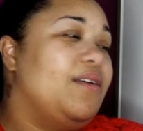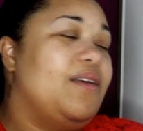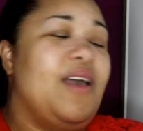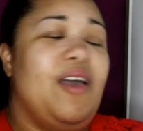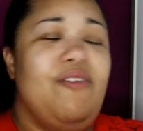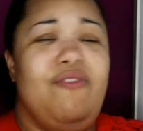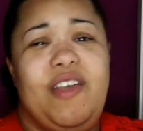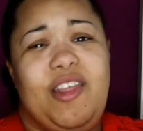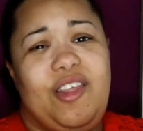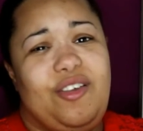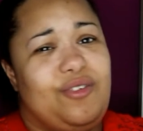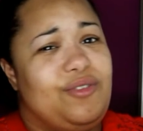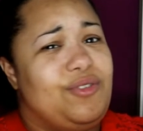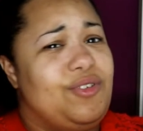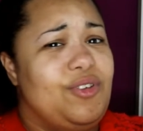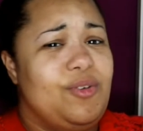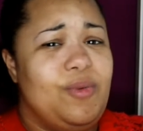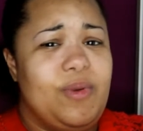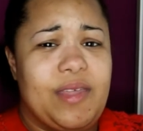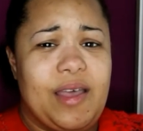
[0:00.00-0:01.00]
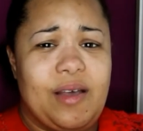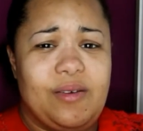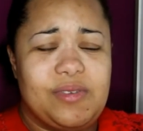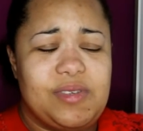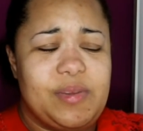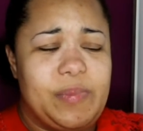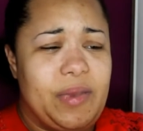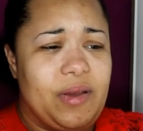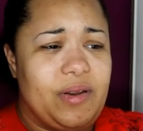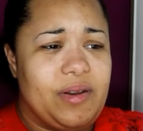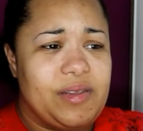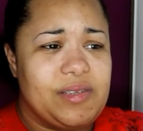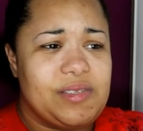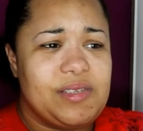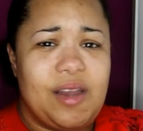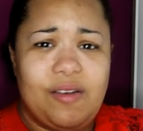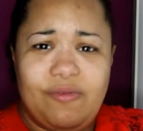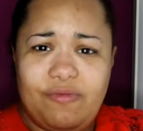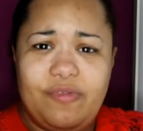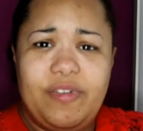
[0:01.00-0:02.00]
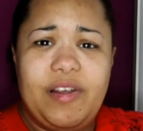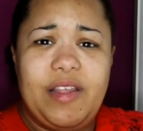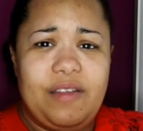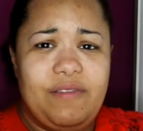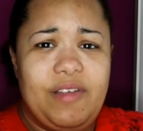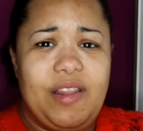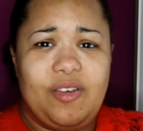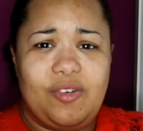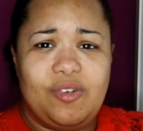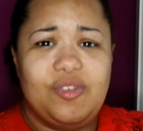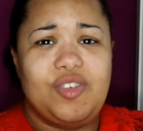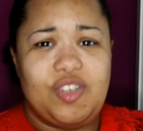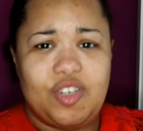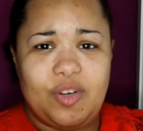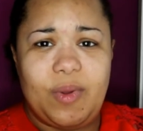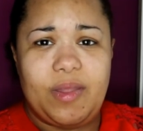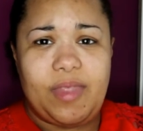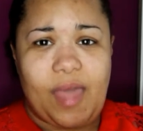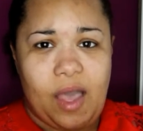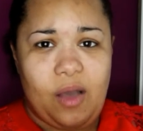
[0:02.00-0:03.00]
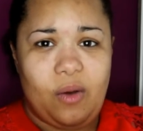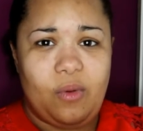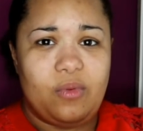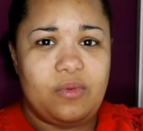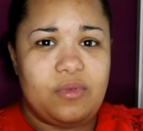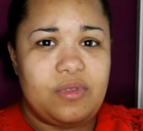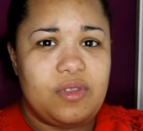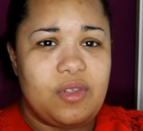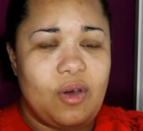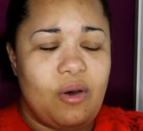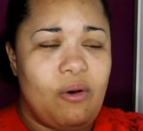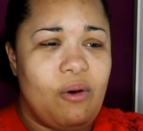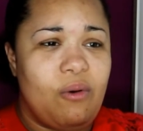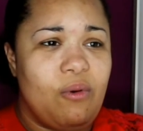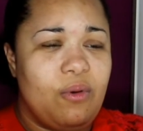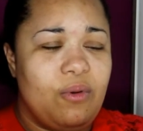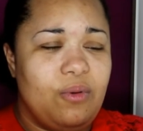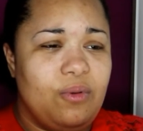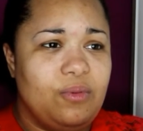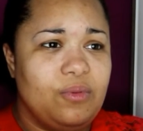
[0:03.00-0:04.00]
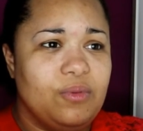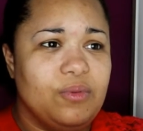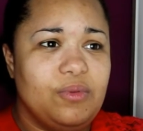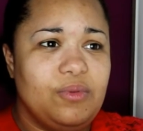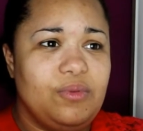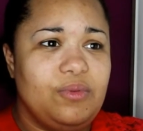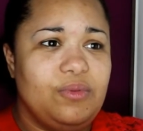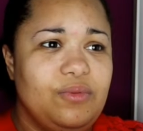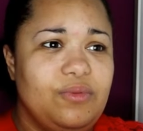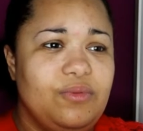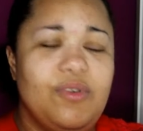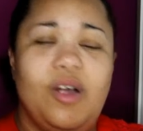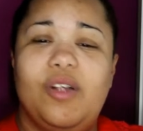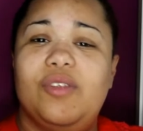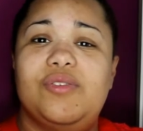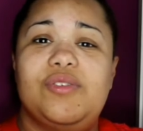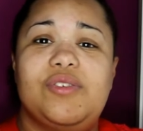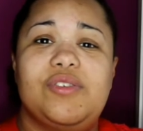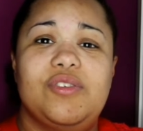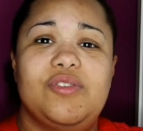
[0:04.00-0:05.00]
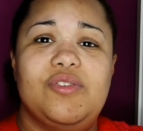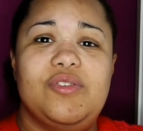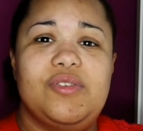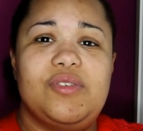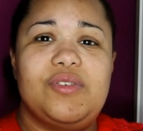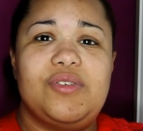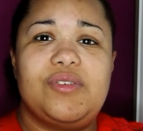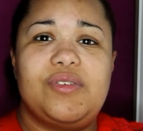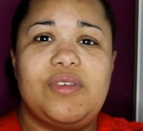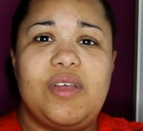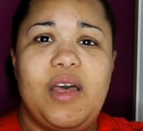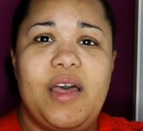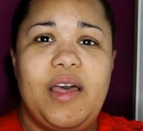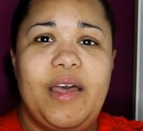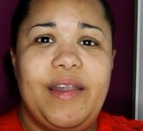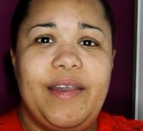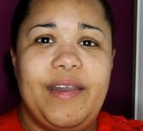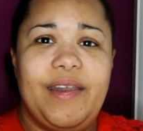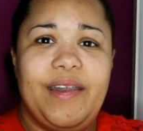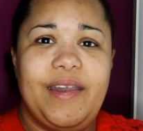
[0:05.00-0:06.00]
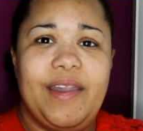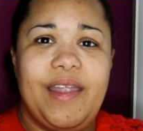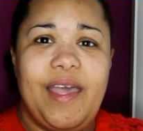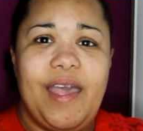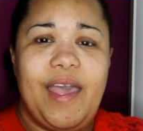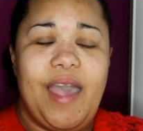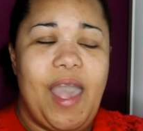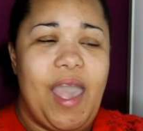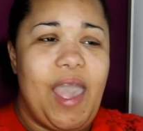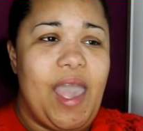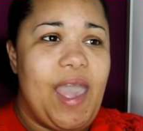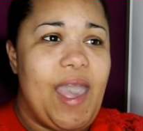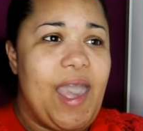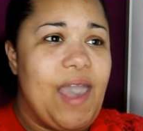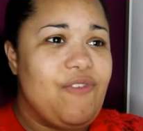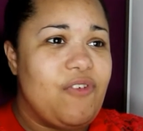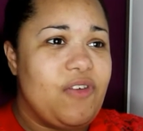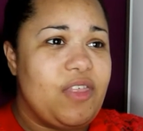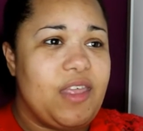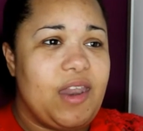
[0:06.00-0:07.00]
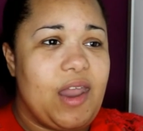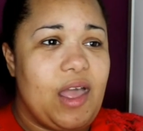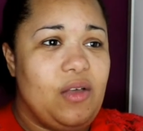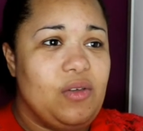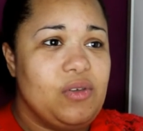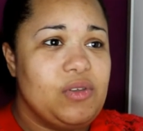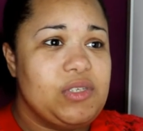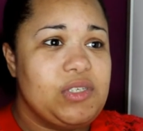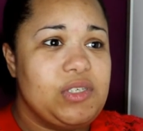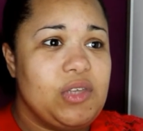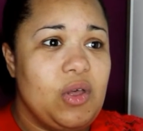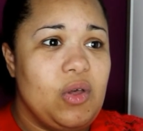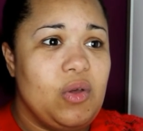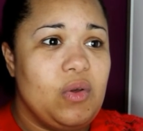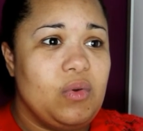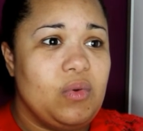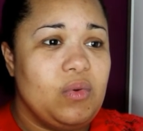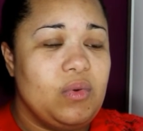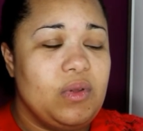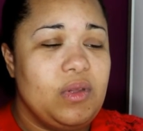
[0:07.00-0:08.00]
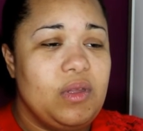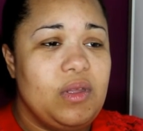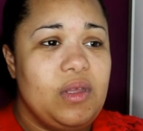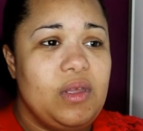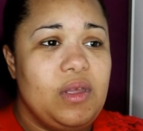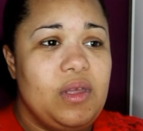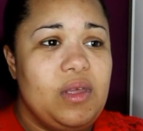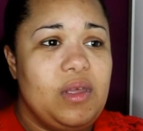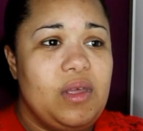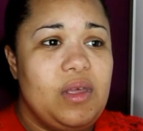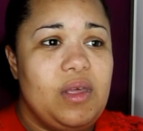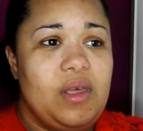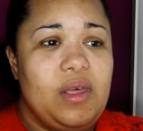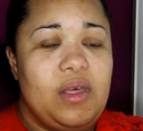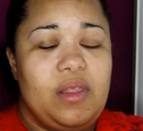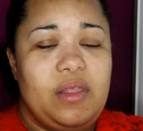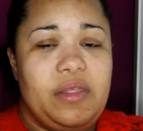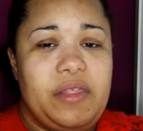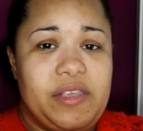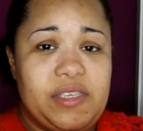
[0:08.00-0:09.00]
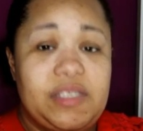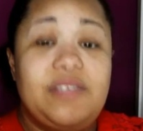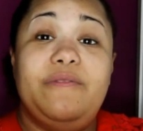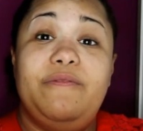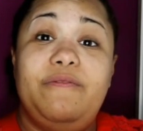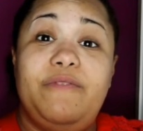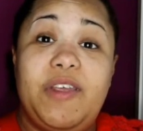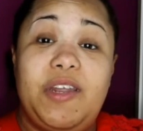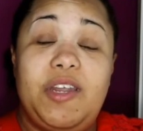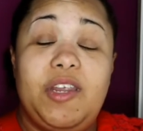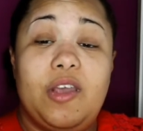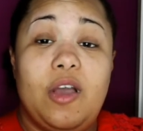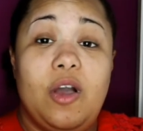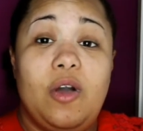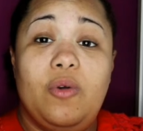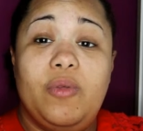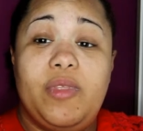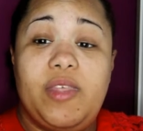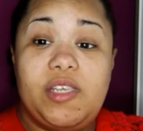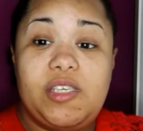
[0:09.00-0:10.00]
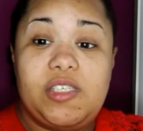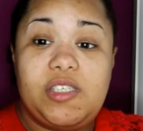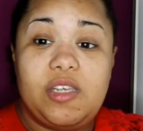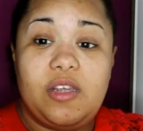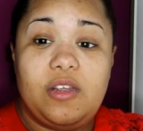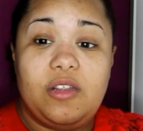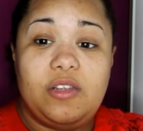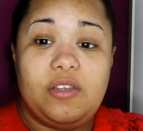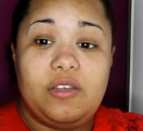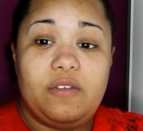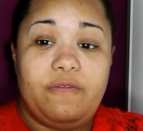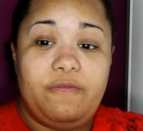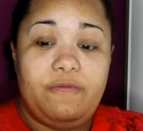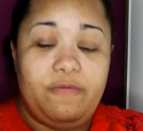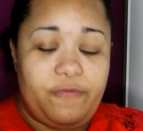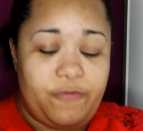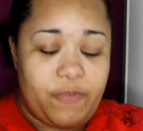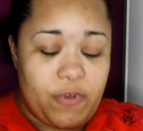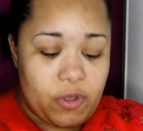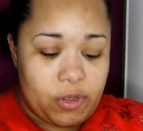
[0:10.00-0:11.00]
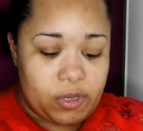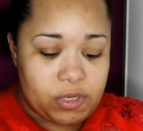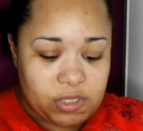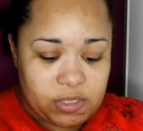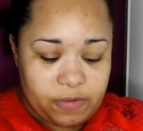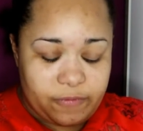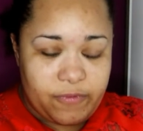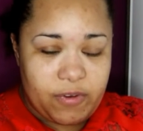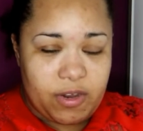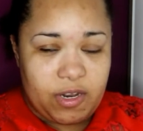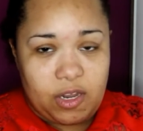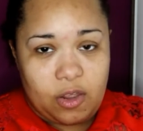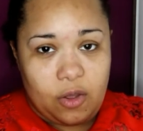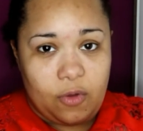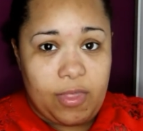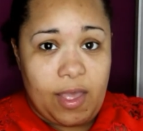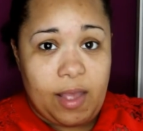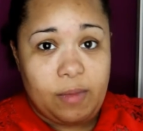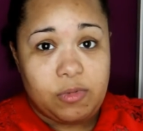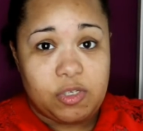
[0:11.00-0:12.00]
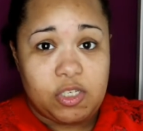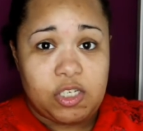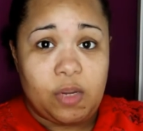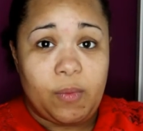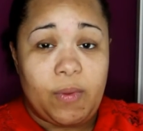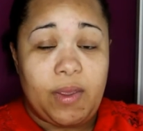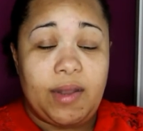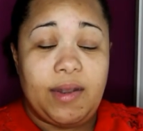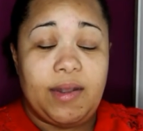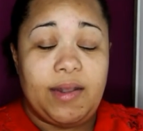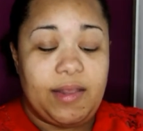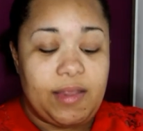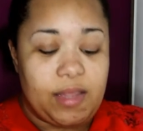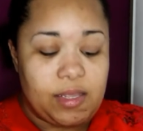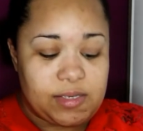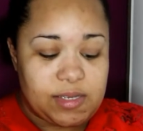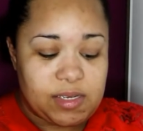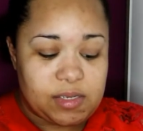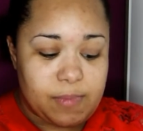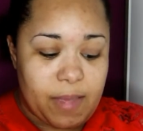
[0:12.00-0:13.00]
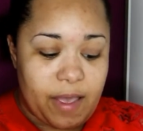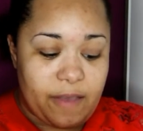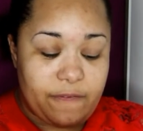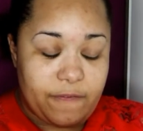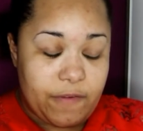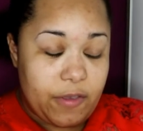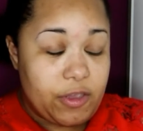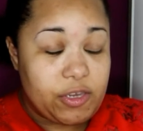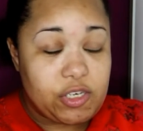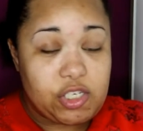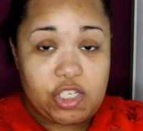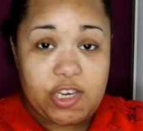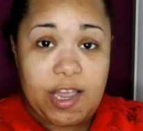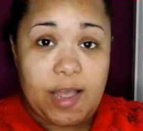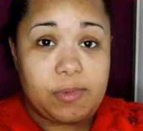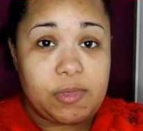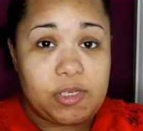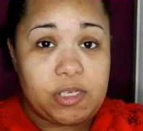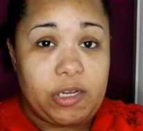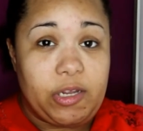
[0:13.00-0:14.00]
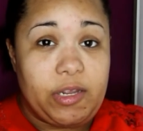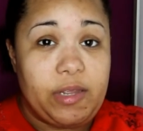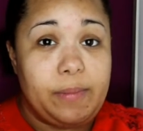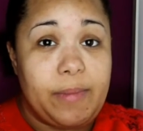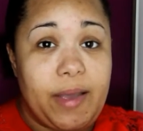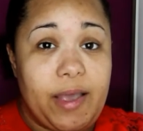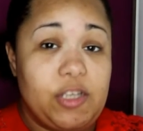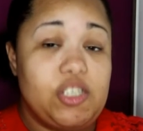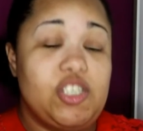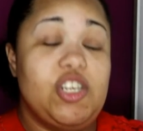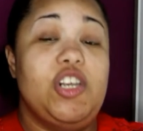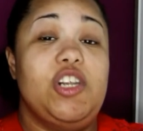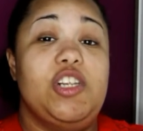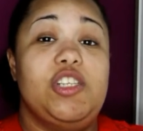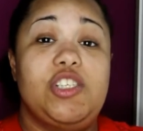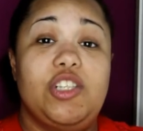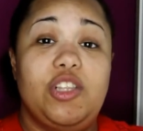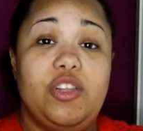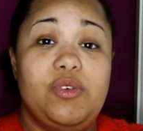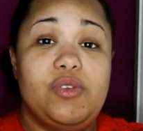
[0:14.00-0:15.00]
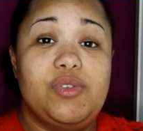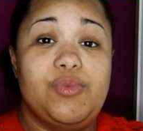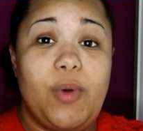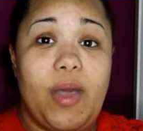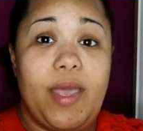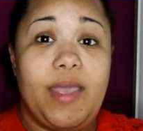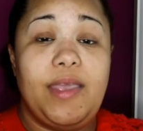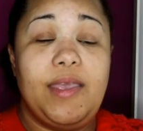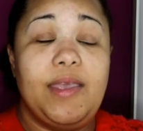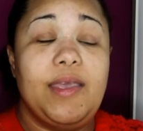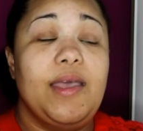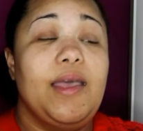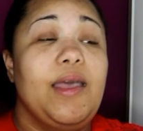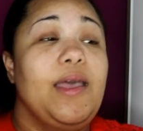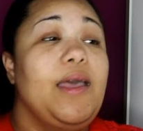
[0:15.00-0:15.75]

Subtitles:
I really could do without, to be honest. I really, really could do without the whole nonsense and everything else. So this video, this first video that I'm doing, this is my first chapter in my journey to lose weight.